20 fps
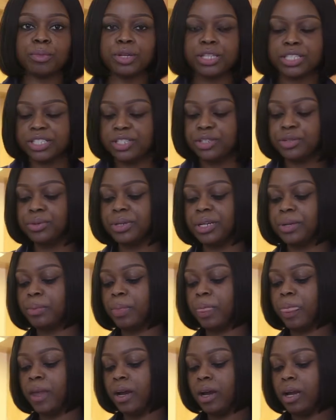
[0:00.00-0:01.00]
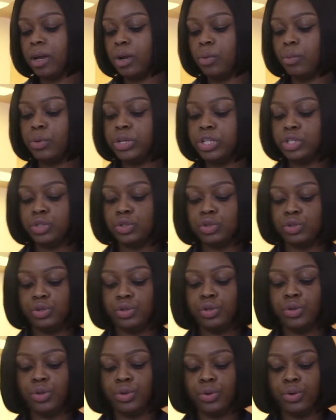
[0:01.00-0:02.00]
monitoring? We use
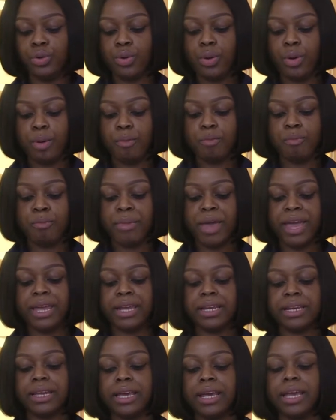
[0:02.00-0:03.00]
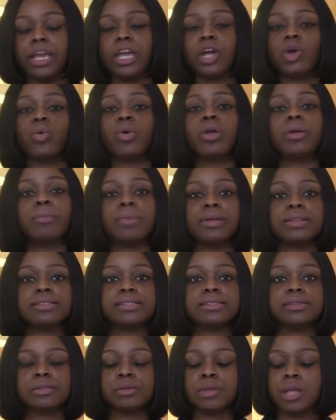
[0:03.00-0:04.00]
two main
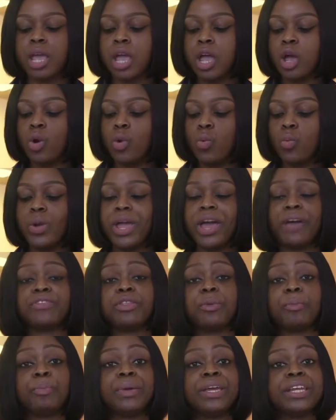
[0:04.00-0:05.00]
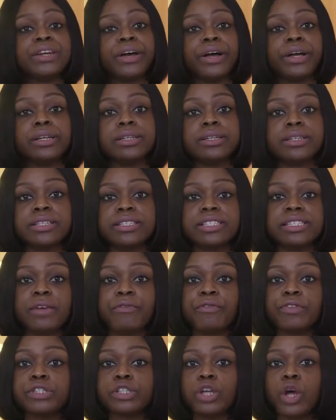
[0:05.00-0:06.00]
equipments. We have the pinard
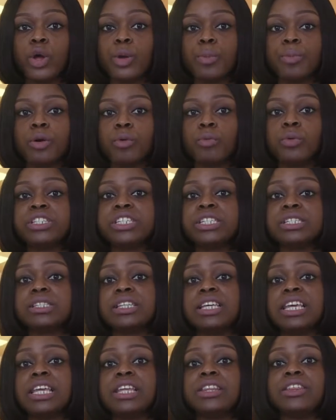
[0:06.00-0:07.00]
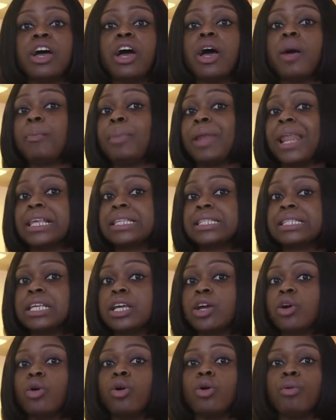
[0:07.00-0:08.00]
stethoscope, which is either a
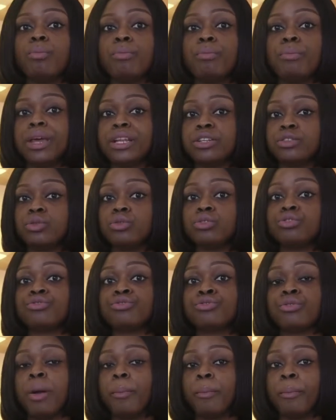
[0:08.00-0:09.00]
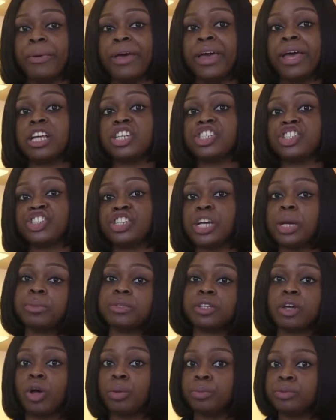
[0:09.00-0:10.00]
plastic or metal
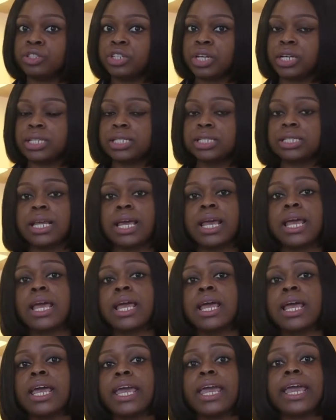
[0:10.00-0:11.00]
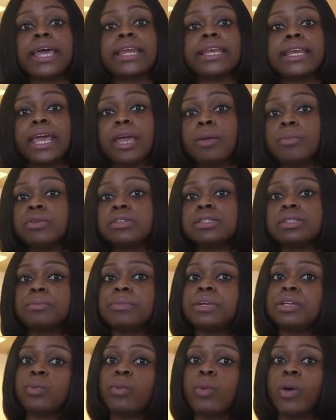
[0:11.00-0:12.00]
trumpet-shaped object. It enables the
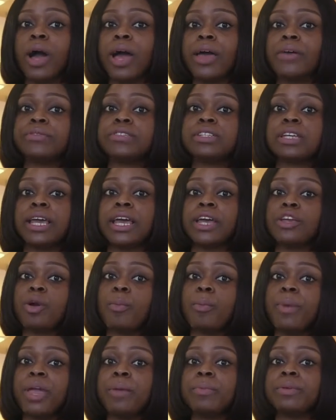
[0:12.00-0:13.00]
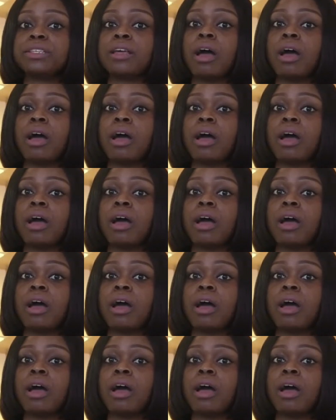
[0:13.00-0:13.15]
midwife to hear your baby's